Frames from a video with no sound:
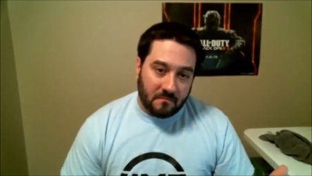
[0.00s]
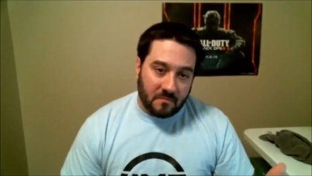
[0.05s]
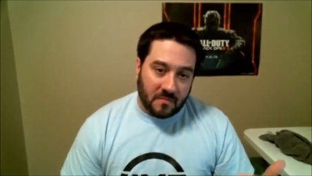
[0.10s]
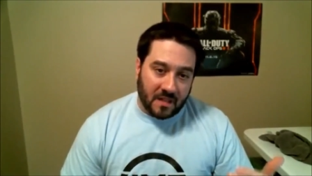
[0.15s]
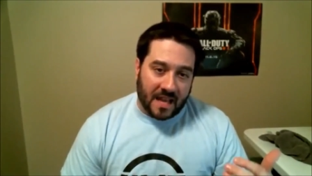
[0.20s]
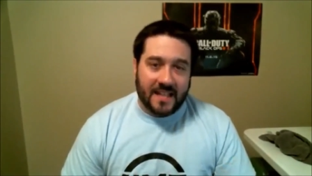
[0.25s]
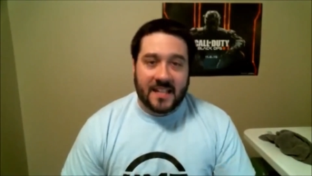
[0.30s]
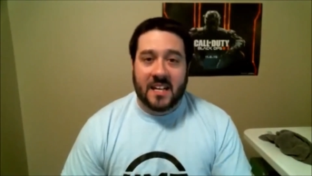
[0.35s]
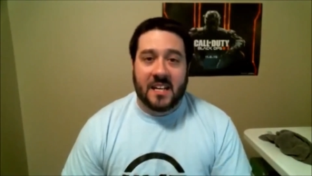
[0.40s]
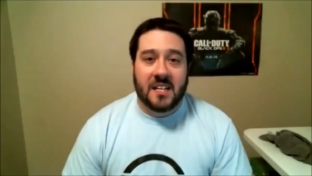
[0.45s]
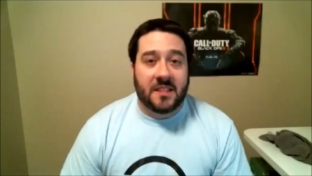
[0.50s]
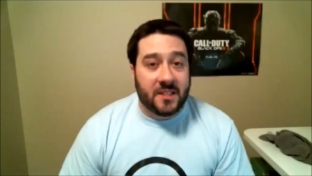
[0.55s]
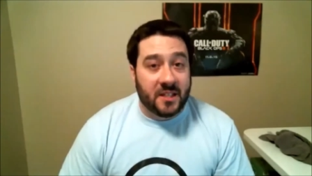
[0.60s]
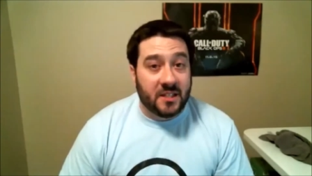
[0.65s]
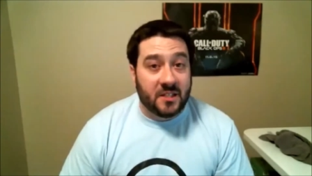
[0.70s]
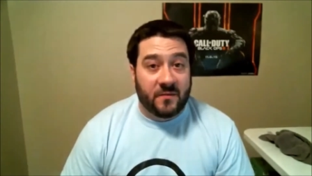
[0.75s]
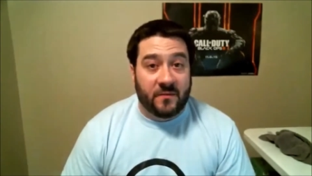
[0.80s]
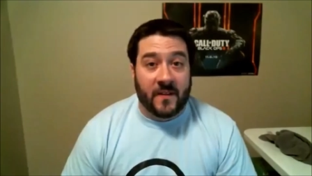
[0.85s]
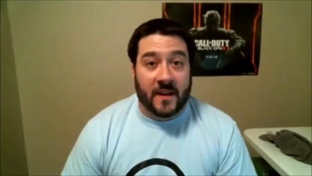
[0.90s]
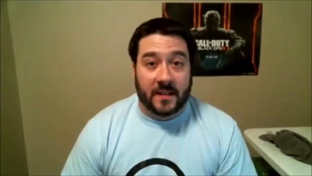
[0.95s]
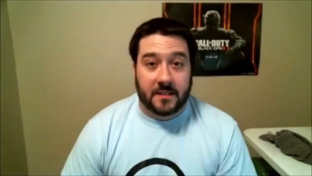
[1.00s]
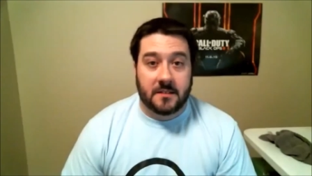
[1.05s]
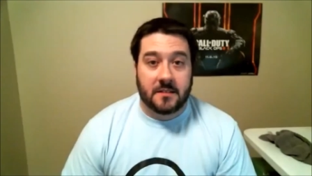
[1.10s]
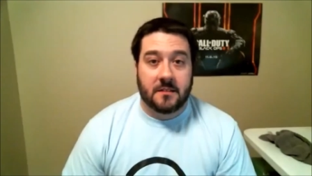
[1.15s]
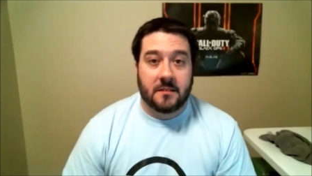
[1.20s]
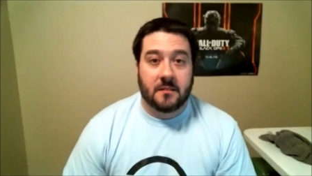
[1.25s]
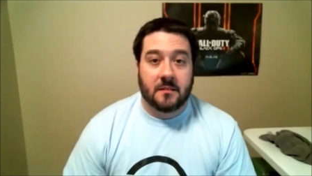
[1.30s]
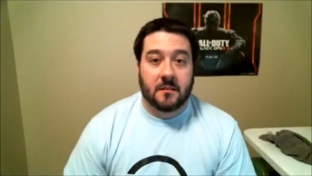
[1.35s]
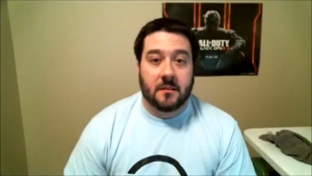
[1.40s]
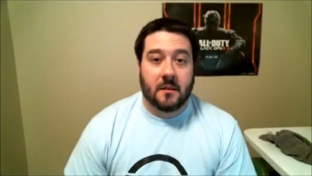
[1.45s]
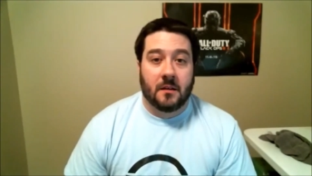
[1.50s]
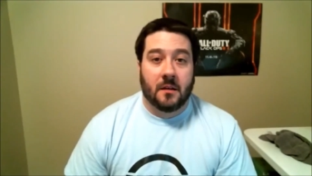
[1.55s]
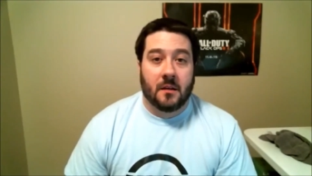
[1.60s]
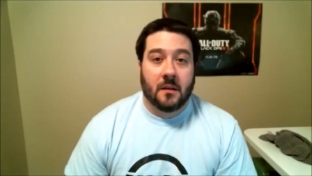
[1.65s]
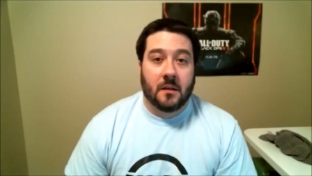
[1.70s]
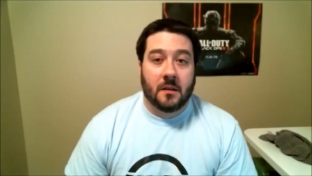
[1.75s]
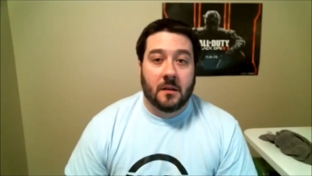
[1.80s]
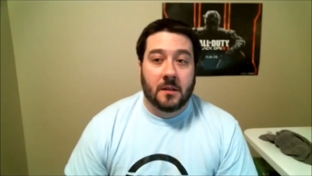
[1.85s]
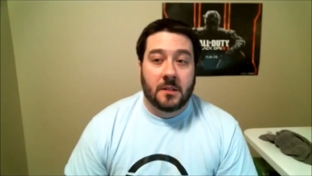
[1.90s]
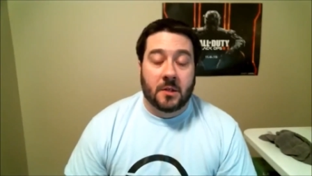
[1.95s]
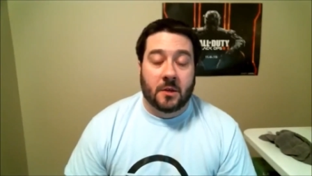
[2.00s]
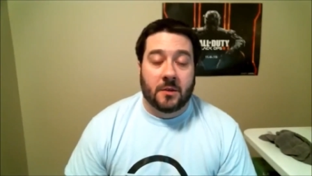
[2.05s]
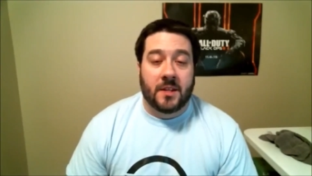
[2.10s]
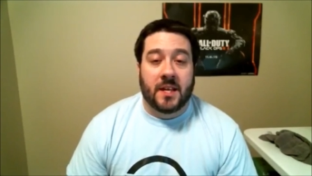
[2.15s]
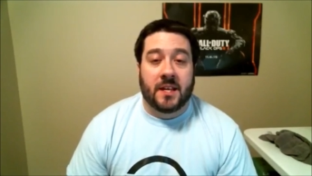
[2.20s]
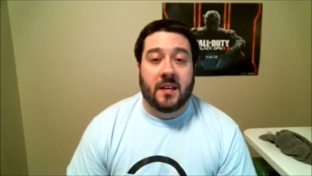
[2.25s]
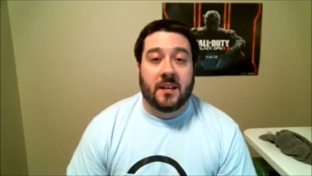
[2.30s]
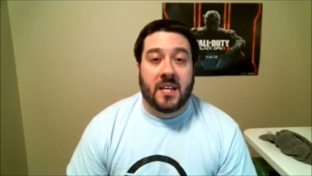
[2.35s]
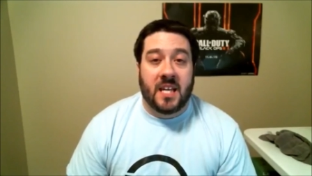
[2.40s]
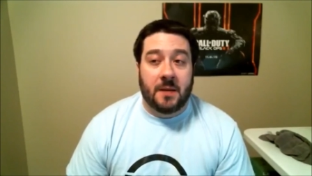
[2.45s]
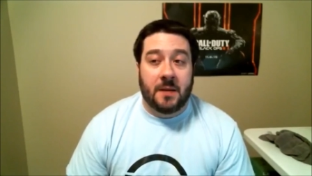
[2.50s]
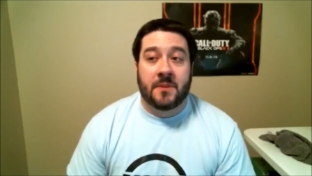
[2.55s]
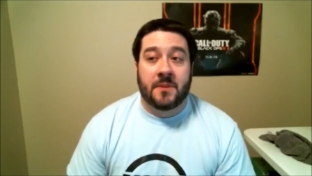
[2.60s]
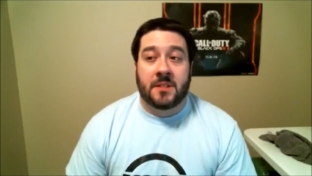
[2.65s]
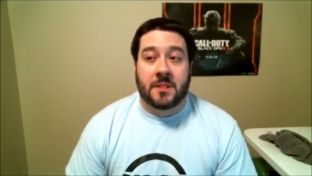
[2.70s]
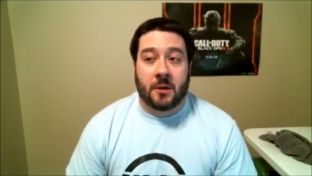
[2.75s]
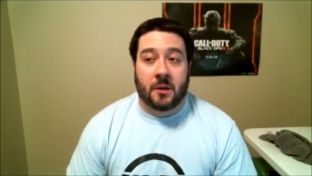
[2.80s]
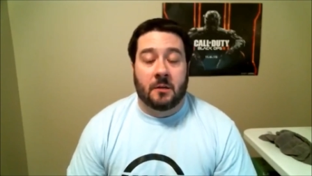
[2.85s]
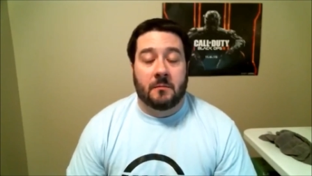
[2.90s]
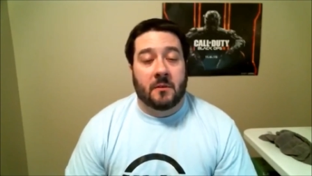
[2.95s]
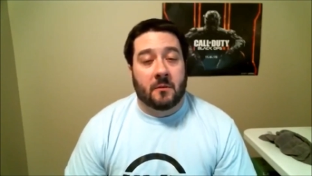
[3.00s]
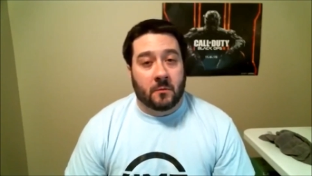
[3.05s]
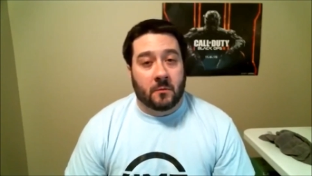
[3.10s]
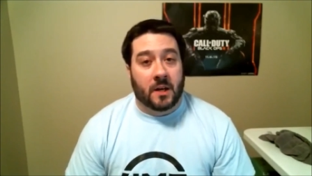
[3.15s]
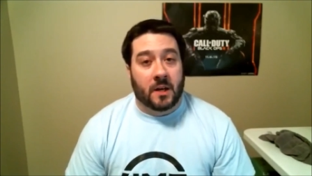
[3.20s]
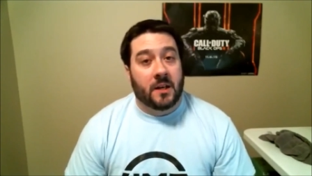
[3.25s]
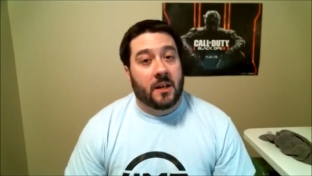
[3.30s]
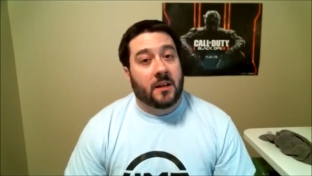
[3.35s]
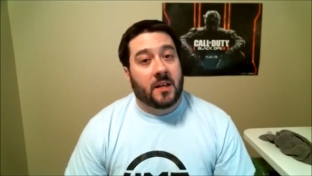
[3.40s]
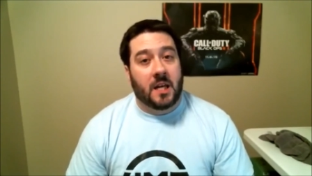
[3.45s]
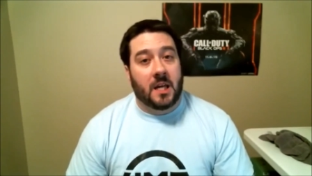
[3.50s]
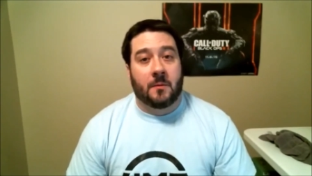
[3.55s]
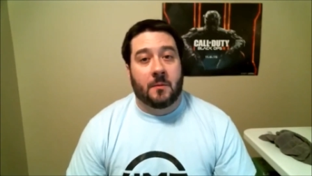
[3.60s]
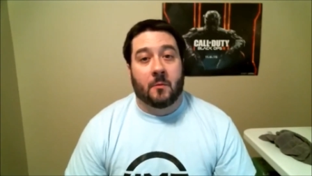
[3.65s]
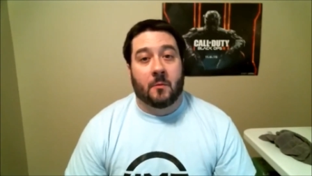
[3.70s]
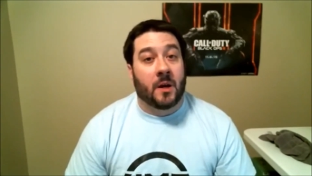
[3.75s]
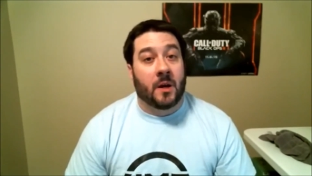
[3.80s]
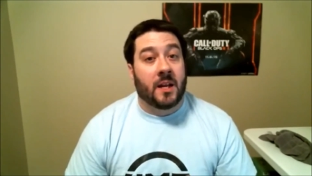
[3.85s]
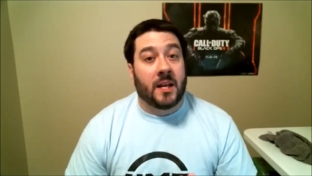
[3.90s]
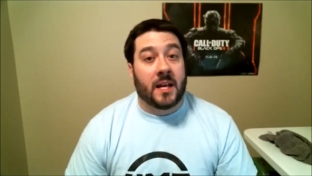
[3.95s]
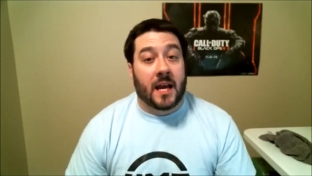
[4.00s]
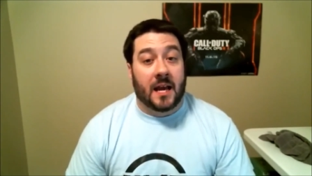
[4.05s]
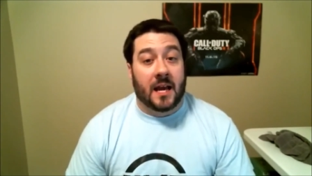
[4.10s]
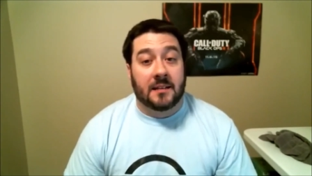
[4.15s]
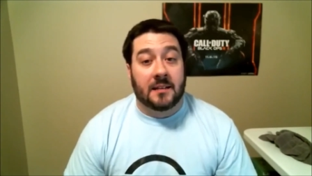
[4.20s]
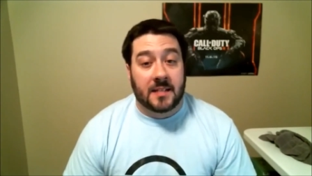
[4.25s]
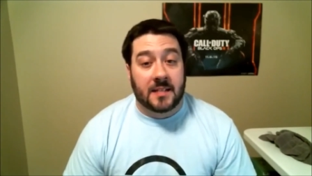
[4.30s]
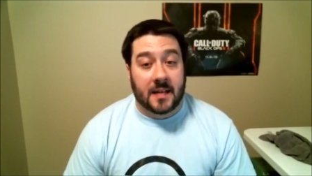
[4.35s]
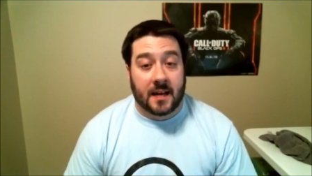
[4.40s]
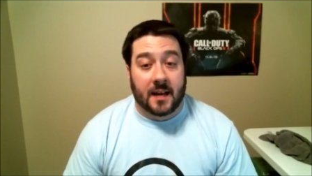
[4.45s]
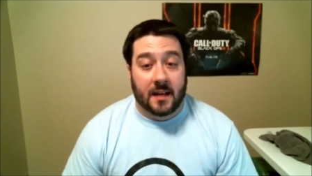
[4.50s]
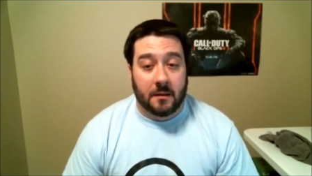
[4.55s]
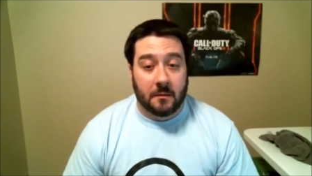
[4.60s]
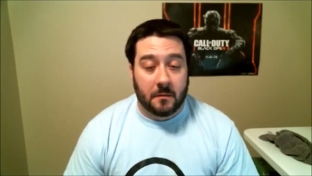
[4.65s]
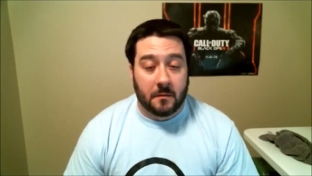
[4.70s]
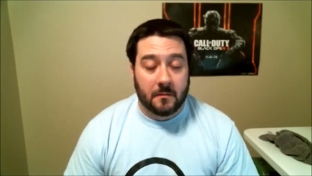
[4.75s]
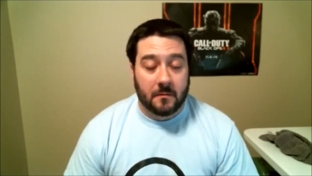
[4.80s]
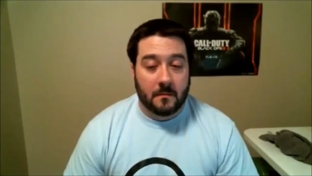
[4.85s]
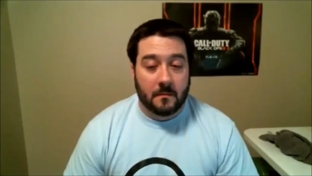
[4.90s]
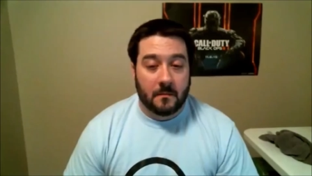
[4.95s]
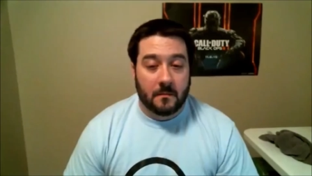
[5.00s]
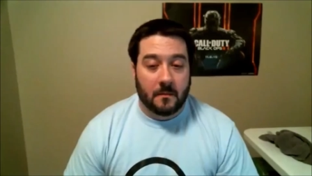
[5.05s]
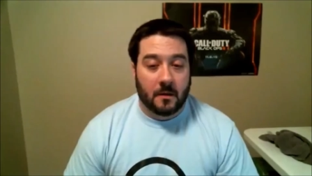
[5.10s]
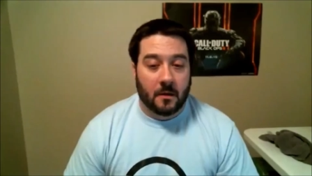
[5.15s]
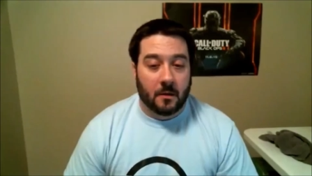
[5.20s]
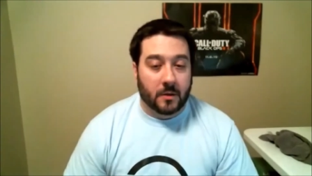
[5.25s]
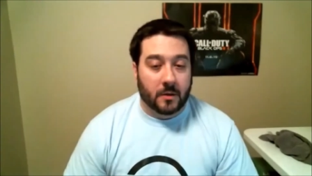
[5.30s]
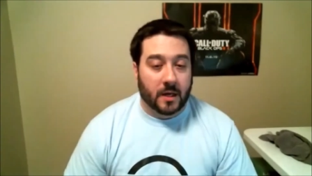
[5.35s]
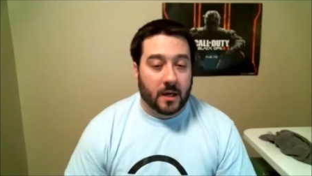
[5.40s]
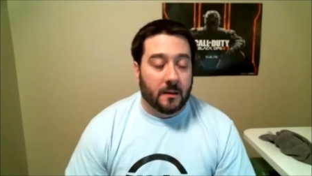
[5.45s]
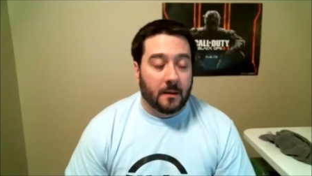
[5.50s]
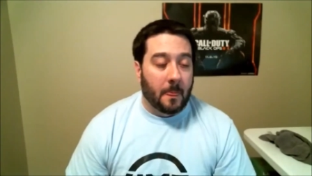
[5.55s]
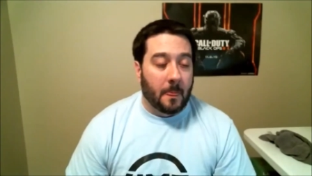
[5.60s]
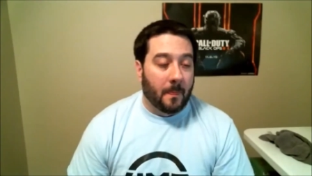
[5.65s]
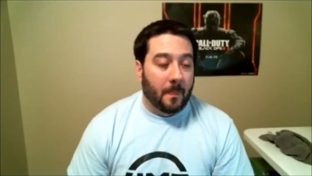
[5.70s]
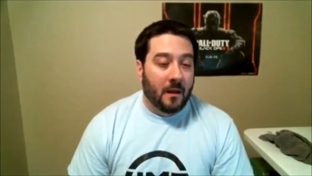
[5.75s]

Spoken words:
on getting things fixed so they can keep the tournament running and keep it running on time. Okay?